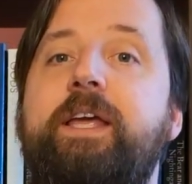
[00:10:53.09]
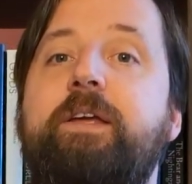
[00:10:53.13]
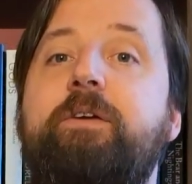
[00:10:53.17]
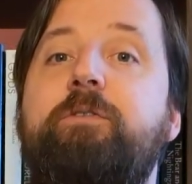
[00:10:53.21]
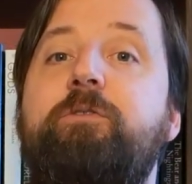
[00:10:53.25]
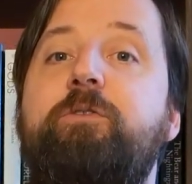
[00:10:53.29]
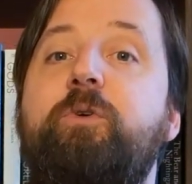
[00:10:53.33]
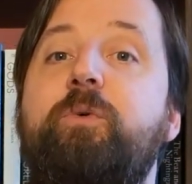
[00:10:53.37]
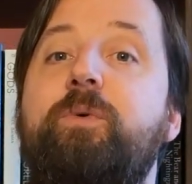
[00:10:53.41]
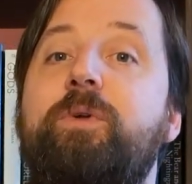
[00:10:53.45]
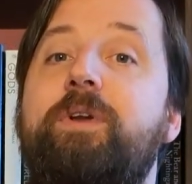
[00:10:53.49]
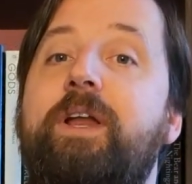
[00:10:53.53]
If
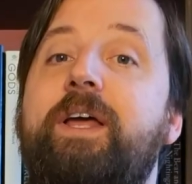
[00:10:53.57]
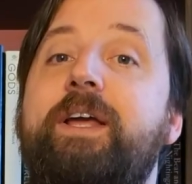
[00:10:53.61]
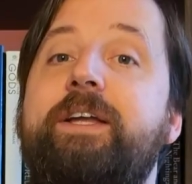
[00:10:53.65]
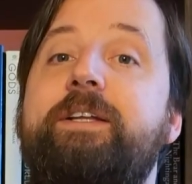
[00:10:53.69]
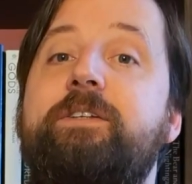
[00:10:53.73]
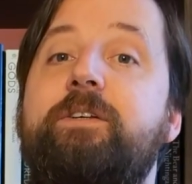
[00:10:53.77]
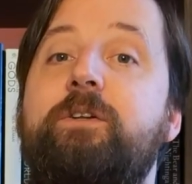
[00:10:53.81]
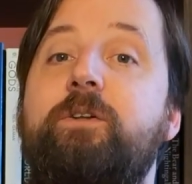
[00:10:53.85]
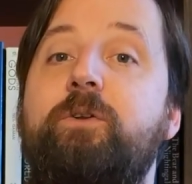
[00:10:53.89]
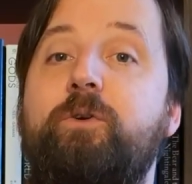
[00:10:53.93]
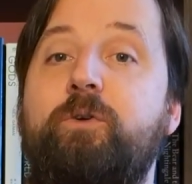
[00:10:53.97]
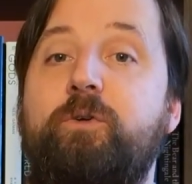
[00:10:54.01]
you would like
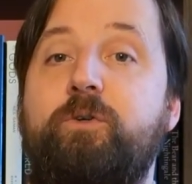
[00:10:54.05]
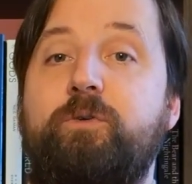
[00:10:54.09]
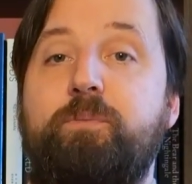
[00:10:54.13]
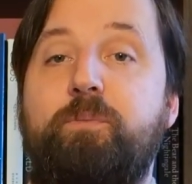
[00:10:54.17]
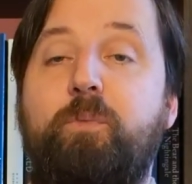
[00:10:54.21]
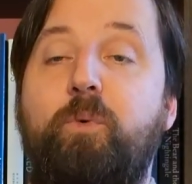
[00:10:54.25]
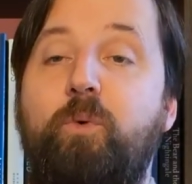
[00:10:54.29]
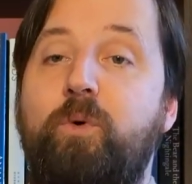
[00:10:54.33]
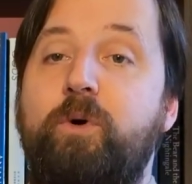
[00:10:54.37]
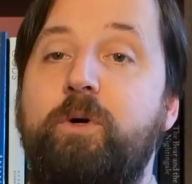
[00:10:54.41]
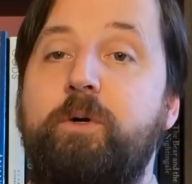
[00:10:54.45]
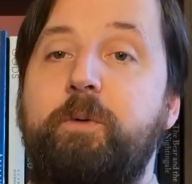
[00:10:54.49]
to learn
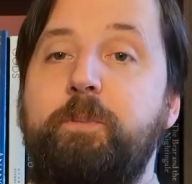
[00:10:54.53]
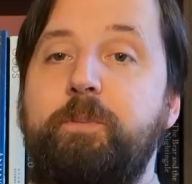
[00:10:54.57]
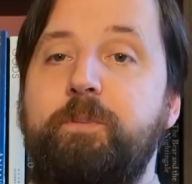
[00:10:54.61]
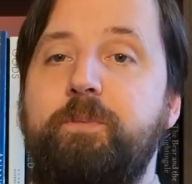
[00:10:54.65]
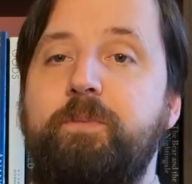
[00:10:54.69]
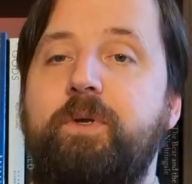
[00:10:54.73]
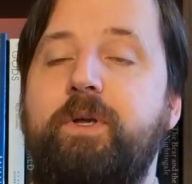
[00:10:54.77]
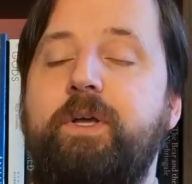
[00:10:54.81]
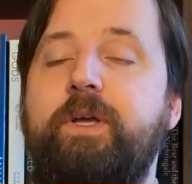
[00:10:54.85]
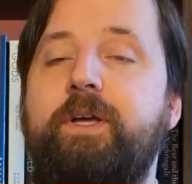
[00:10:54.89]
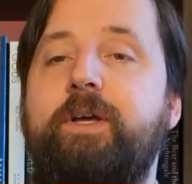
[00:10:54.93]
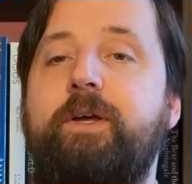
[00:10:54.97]
more
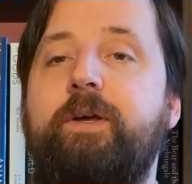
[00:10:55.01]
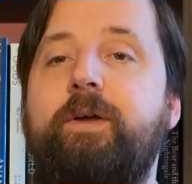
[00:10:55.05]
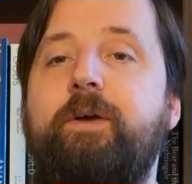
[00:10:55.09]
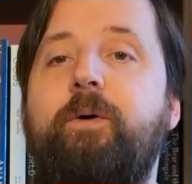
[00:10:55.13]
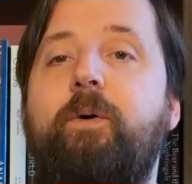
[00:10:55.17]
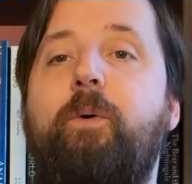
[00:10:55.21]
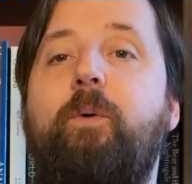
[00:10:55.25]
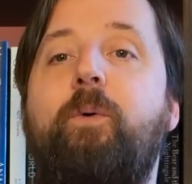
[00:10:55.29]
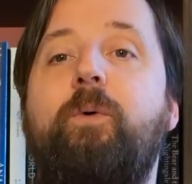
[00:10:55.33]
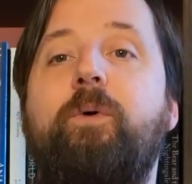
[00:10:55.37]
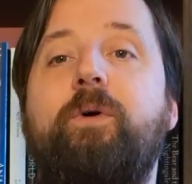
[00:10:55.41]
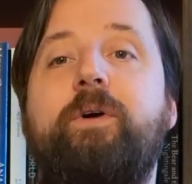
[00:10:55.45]
uh,
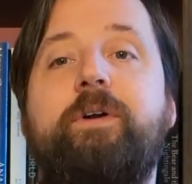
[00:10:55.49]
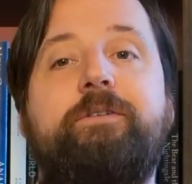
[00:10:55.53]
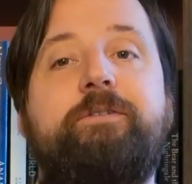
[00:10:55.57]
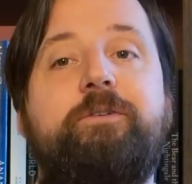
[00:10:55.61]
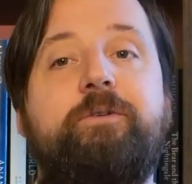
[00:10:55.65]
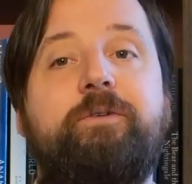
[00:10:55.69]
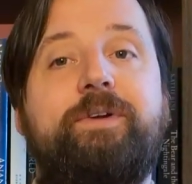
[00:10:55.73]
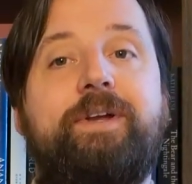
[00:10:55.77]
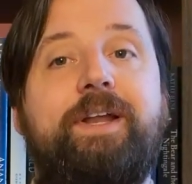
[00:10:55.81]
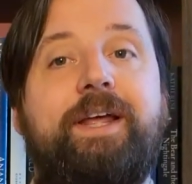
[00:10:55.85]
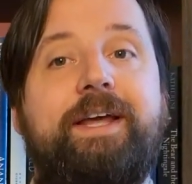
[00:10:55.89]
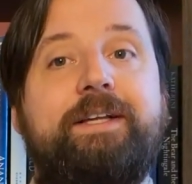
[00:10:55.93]
or if
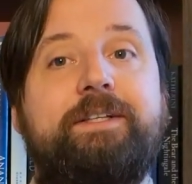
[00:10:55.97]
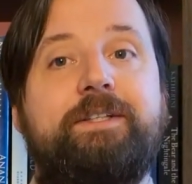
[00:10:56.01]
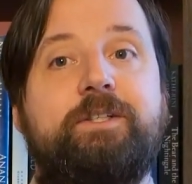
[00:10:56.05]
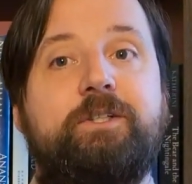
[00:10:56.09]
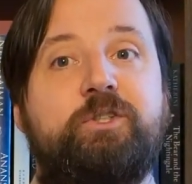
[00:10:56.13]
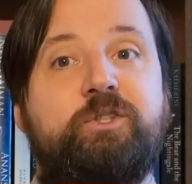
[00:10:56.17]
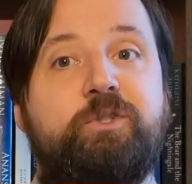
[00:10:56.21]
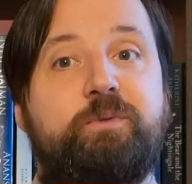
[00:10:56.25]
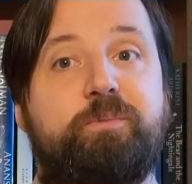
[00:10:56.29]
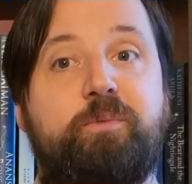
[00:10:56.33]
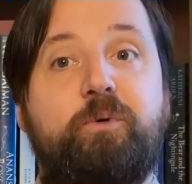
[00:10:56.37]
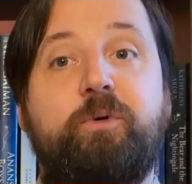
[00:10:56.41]
you'd like to
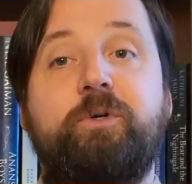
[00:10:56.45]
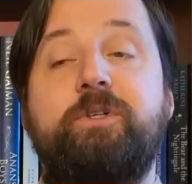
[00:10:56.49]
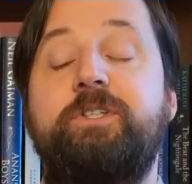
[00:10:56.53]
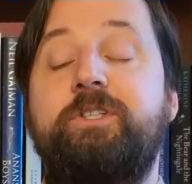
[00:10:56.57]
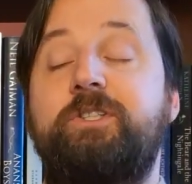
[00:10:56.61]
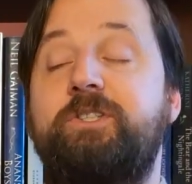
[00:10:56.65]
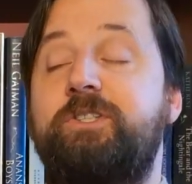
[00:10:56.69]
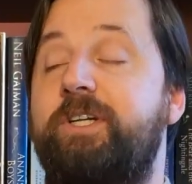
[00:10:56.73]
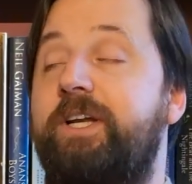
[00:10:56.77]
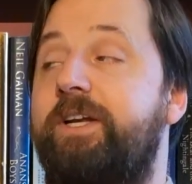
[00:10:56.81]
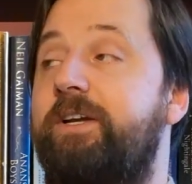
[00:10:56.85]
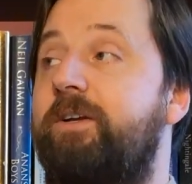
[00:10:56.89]
support
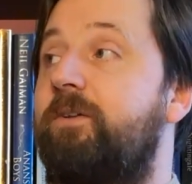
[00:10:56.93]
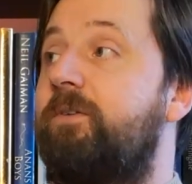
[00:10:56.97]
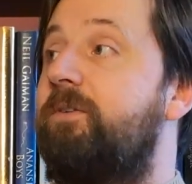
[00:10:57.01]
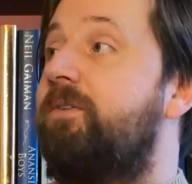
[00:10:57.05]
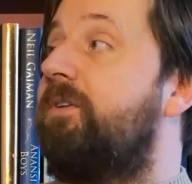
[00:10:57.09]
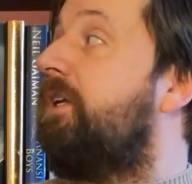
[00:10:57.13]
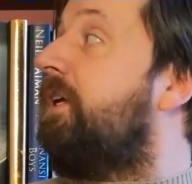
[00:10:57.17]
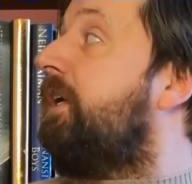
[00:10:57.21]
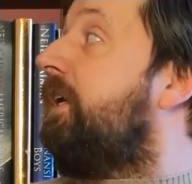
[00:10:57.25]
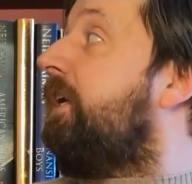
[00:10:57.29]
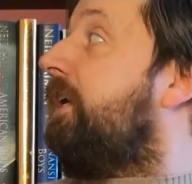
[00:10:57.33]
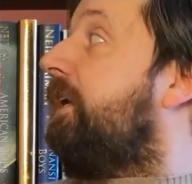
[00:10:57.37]
this channel,
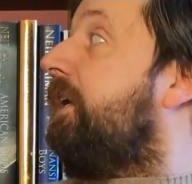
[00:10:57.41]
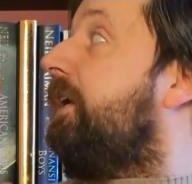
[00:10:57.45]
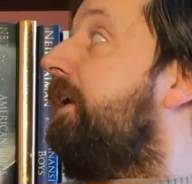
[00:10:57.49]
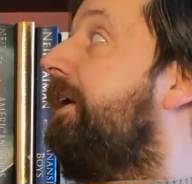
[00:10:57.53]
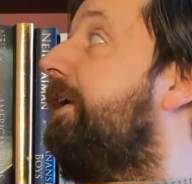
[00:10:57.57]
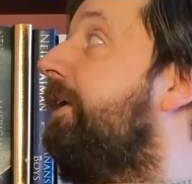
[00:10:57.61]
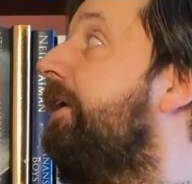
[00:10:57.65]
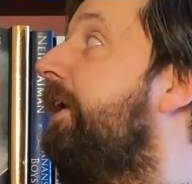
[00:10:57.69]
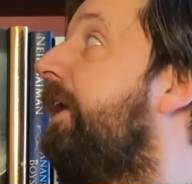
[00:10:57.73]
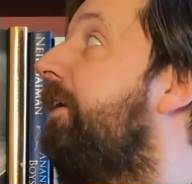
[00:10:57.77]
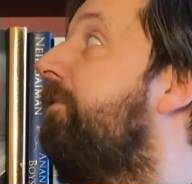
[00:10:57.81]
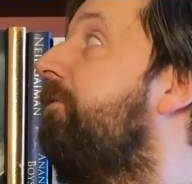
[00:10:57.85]

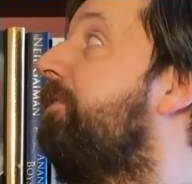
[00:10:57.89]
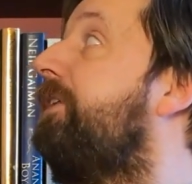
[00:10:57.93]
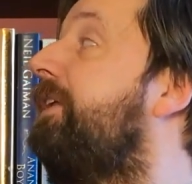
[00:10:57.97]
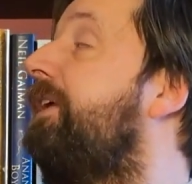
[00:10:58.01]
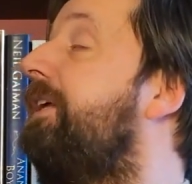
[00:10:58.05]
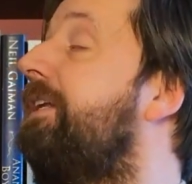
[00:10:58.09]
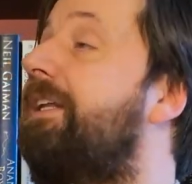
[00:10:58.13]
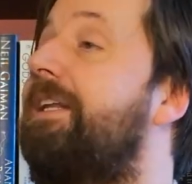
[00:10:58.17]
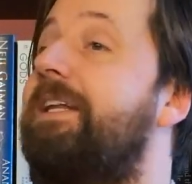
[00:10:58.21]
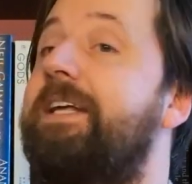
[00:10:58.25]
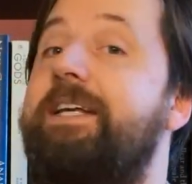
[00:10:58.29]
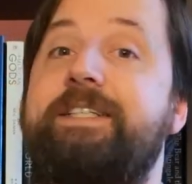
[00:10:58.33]
uh,
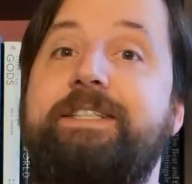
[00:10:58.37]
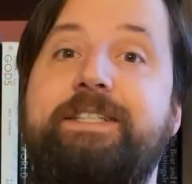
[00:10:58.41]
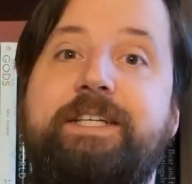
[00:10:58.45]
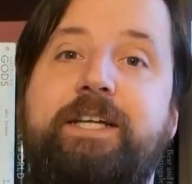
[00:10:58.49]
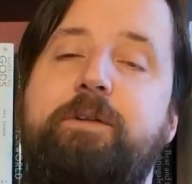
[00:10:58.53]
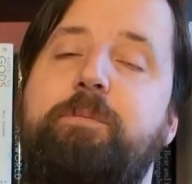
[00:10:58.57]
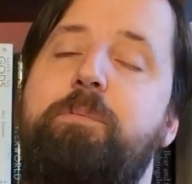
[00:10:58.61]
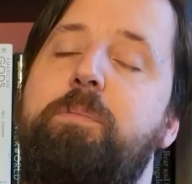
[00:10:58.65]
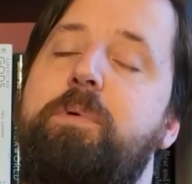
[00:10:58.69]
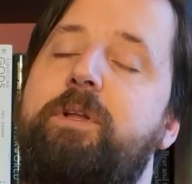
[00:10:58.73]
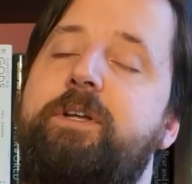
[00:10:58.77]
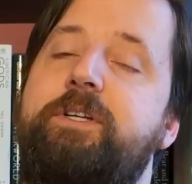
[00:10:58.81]
everything that I
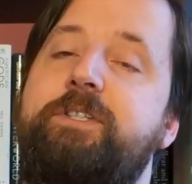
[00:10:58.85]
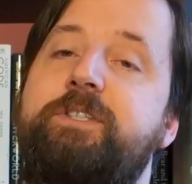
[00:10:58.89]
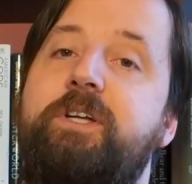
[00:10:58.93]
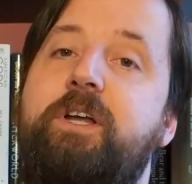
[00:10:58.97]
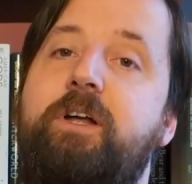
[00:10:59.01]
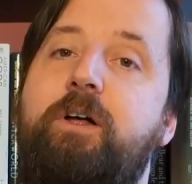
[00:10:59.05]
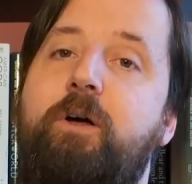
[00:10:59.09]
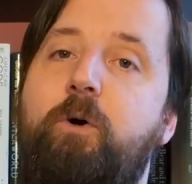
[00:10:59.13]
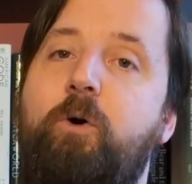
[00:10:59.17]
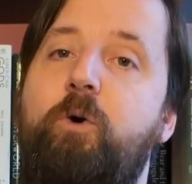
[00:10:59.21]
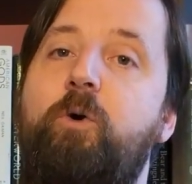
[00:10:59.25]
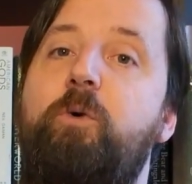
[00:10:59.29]
said, plus
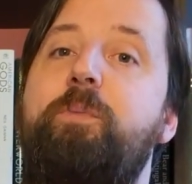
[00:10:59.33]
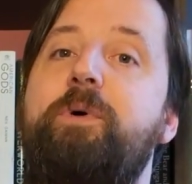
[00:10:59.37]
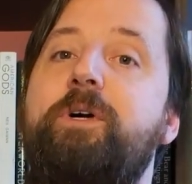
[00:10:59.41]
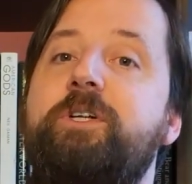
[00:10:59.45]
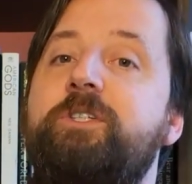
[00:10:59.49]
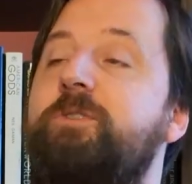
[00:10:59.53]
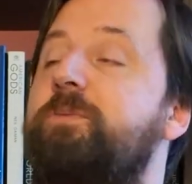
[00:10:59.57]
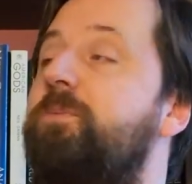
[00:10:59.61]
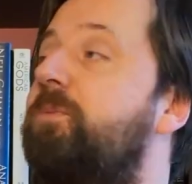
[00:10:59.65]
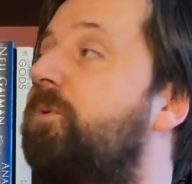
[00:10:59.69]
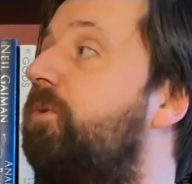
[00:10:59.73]
a whole bunch